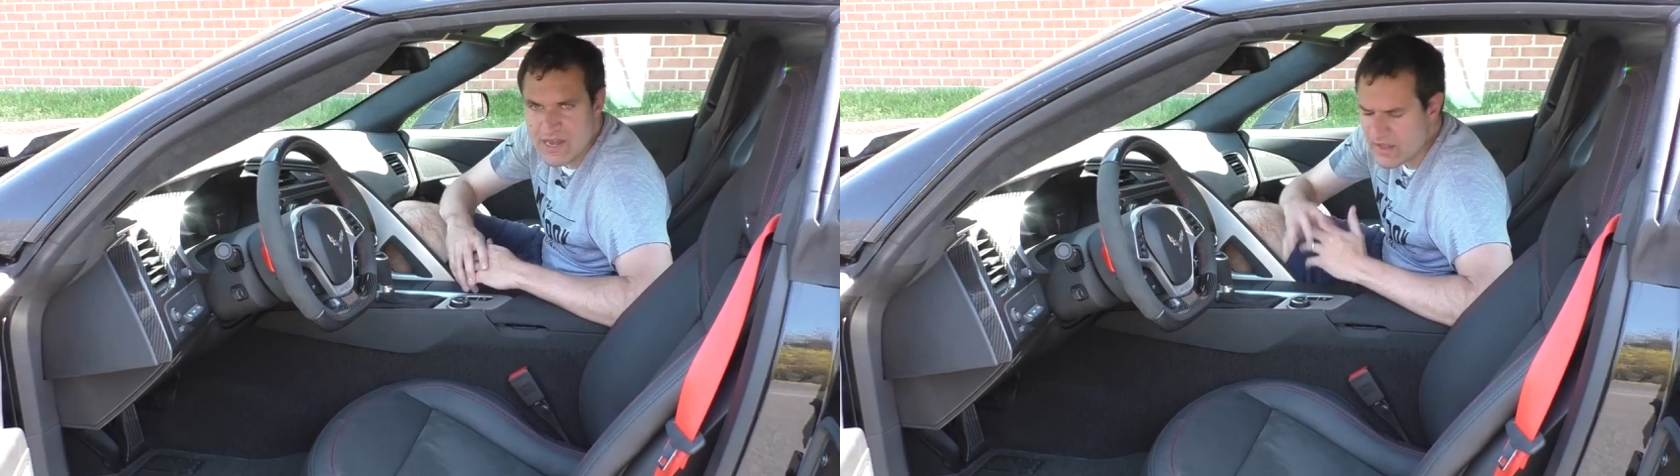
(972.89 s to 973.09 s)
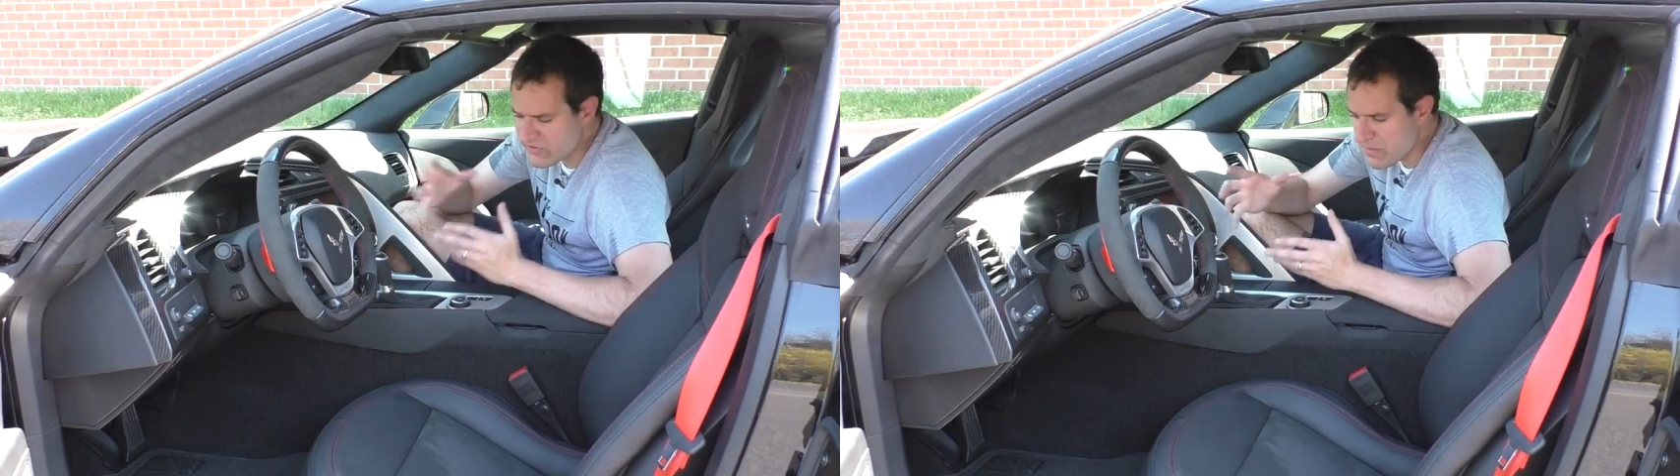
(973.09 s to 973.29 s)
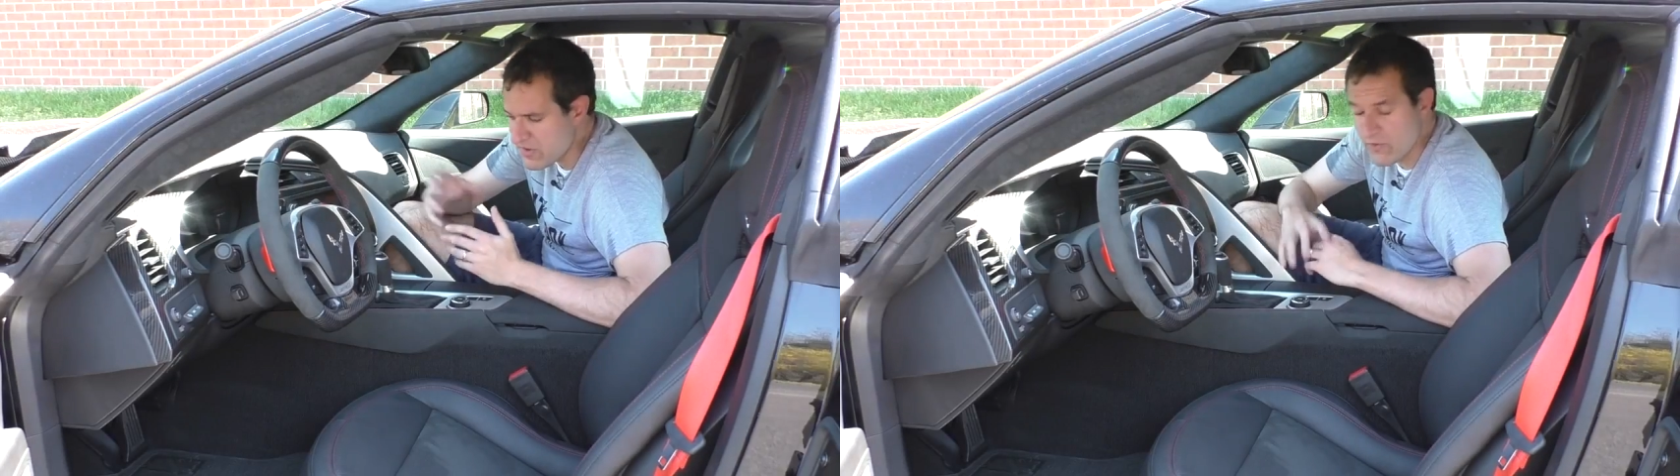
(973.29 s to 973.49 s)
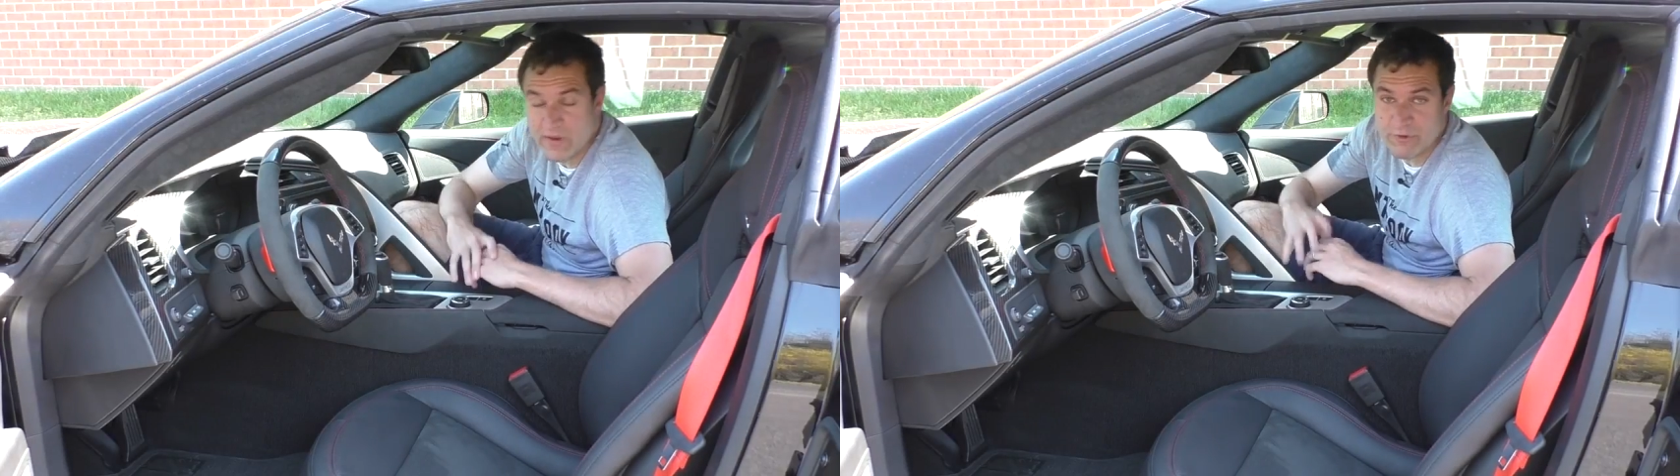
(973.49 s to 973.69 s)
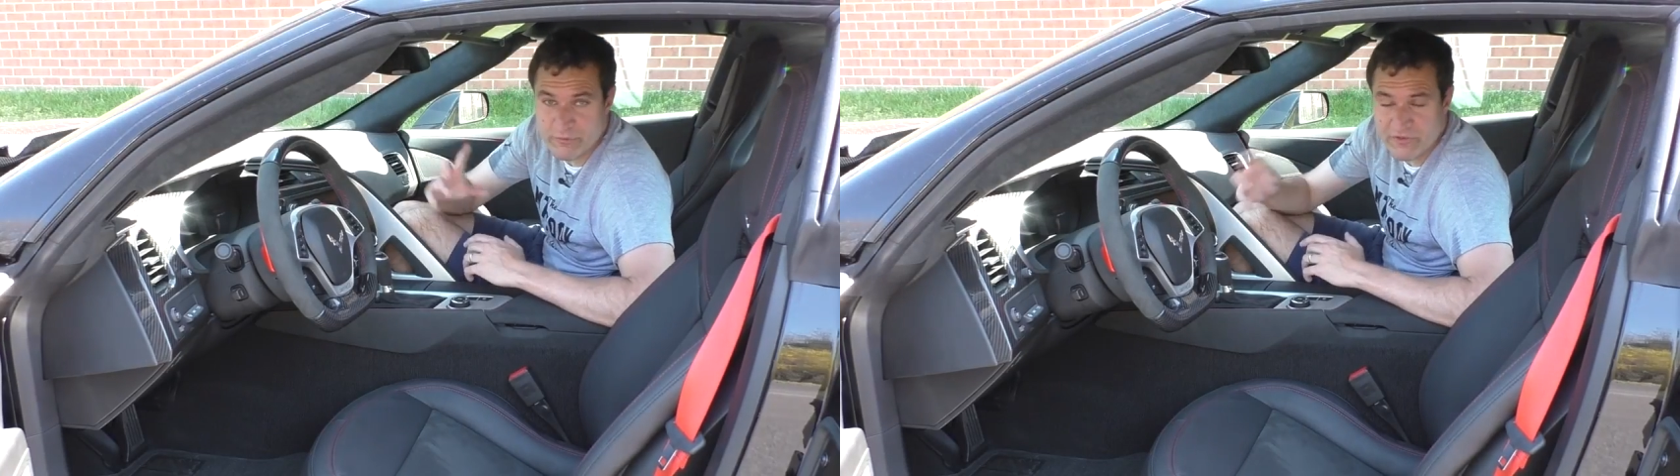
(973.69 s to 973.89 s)
Next up,
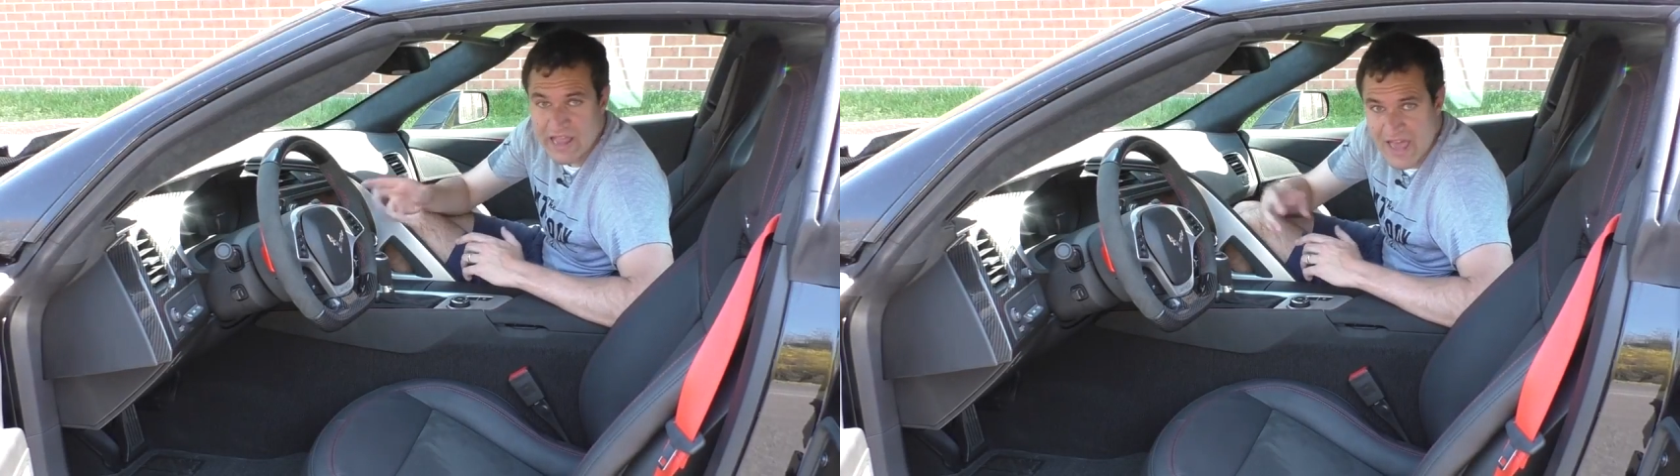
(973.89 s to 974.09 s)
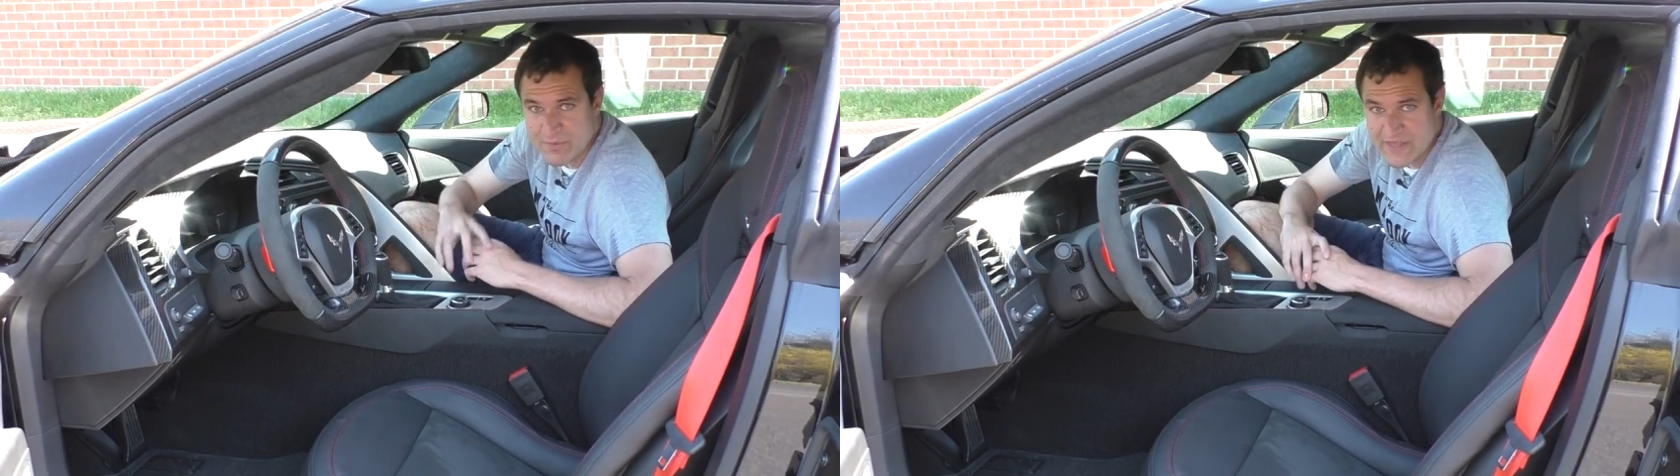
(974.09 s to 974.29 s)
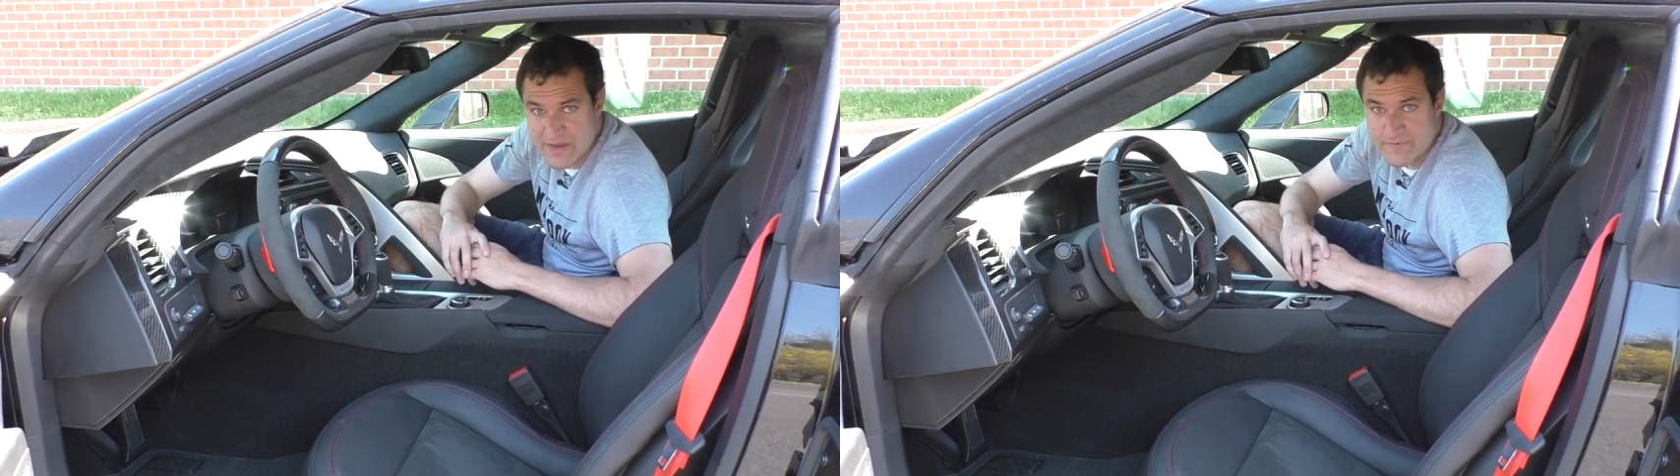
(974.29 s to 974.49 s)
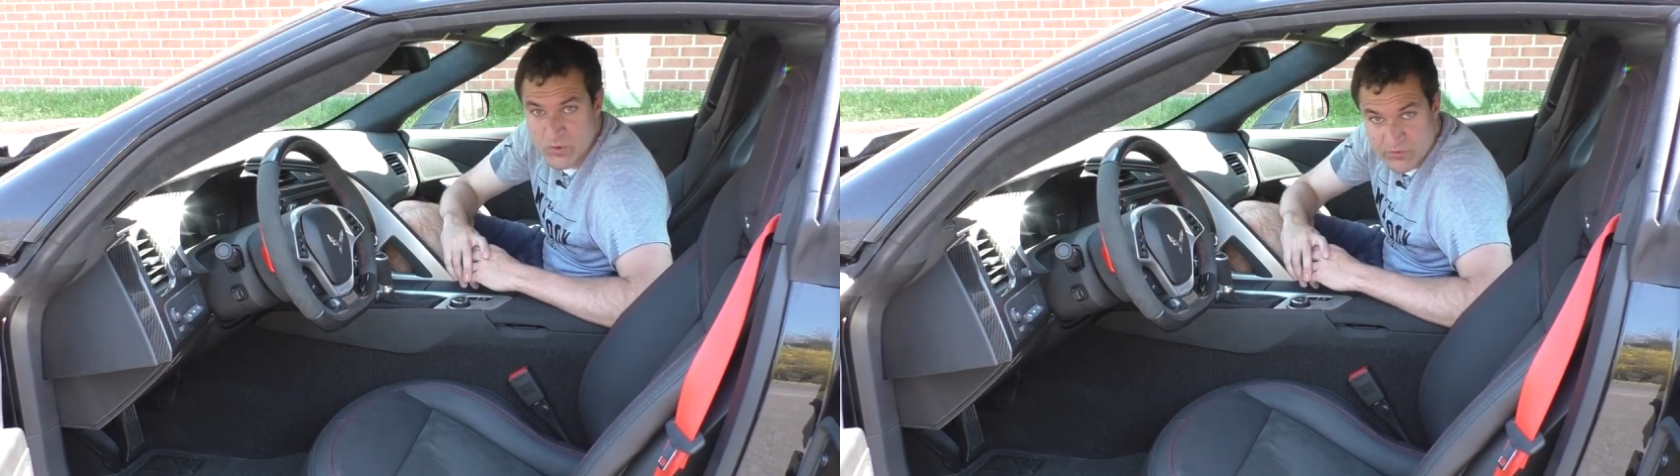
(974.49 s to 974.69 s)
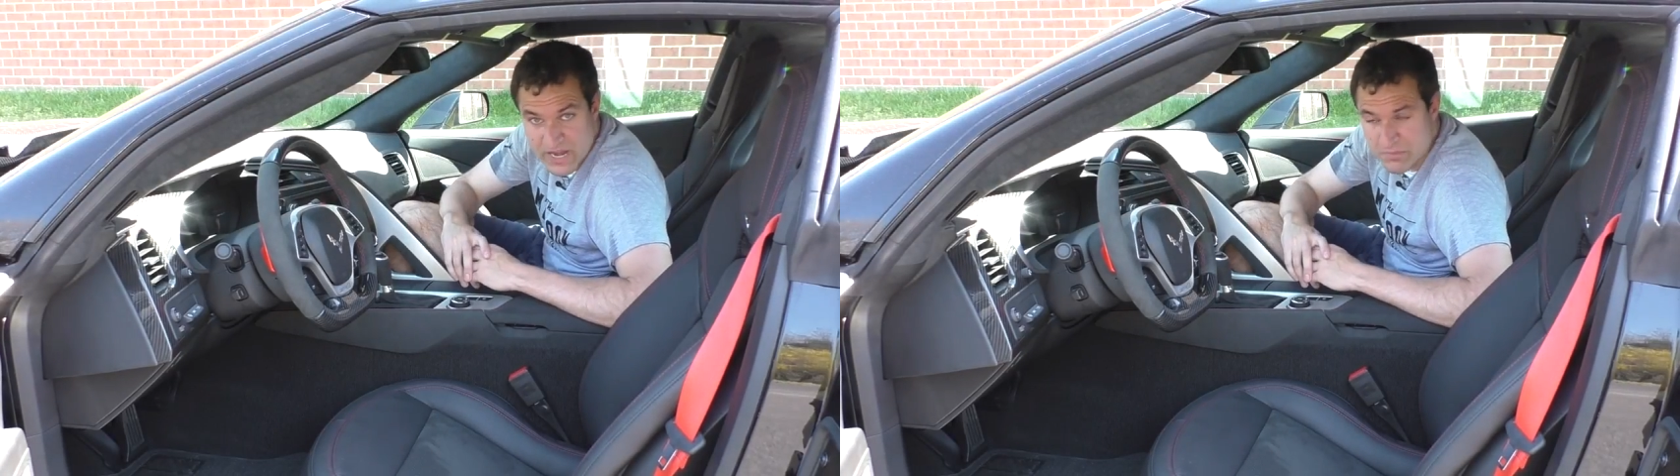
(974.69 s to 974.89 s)
another interesting item in the
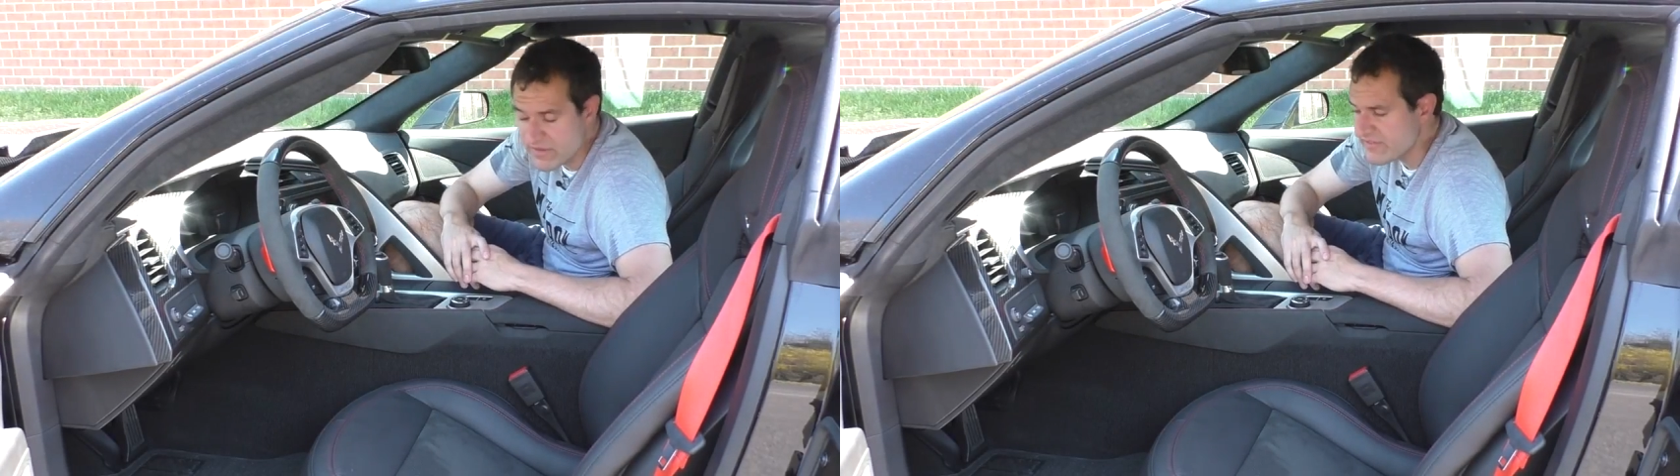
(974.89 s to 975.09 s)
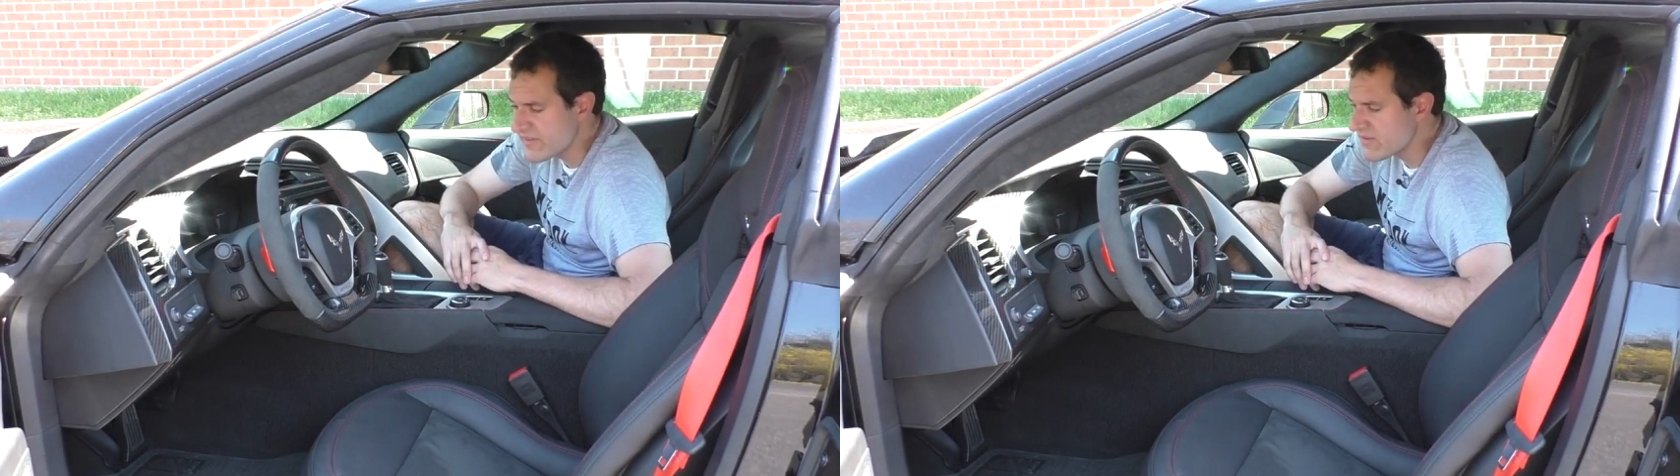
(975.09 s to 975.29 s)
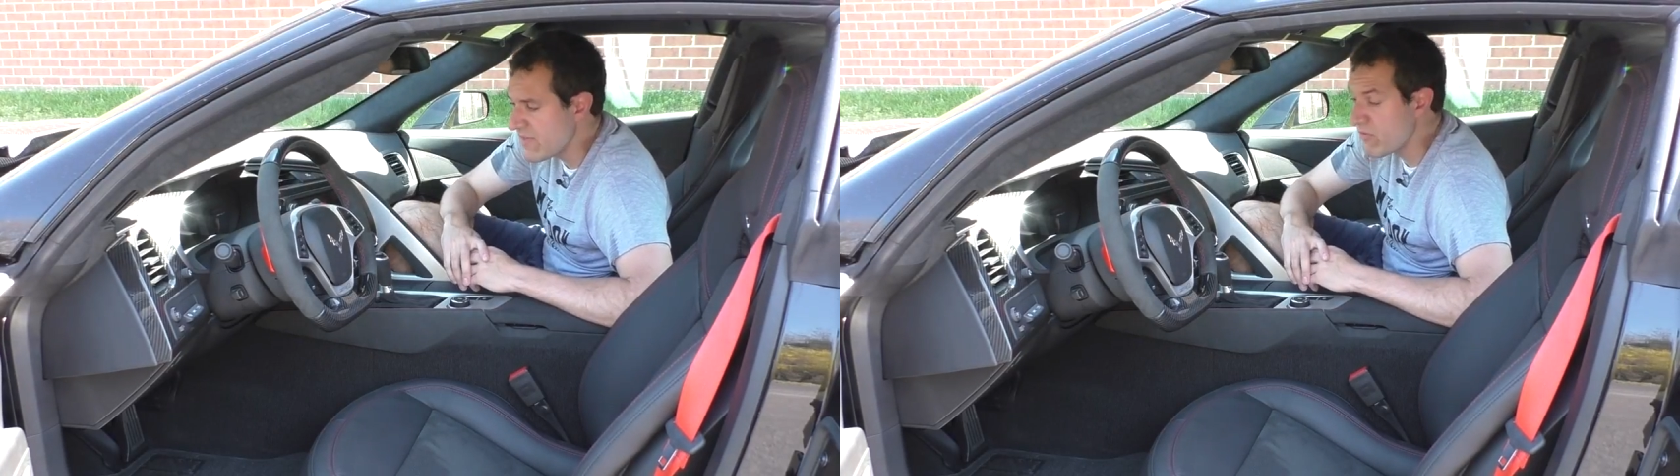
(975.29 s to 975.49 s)
infotainment system,